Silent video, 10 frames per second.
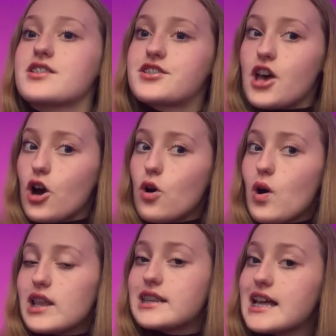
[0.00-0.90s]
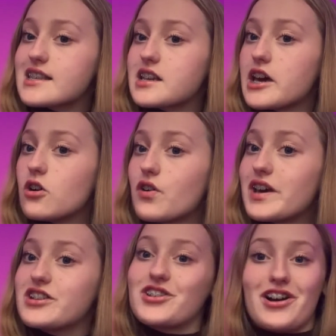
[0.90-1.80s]
So let's get on
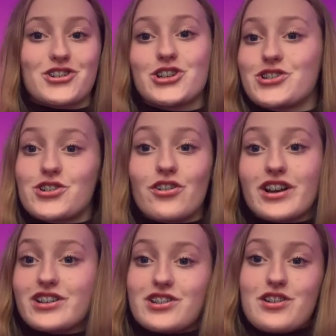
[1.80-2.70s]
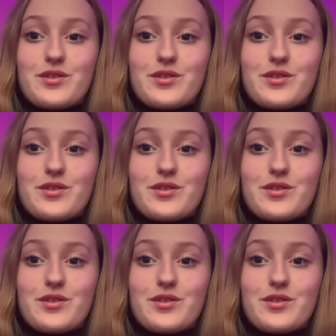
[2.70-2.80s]
into actually starting to do the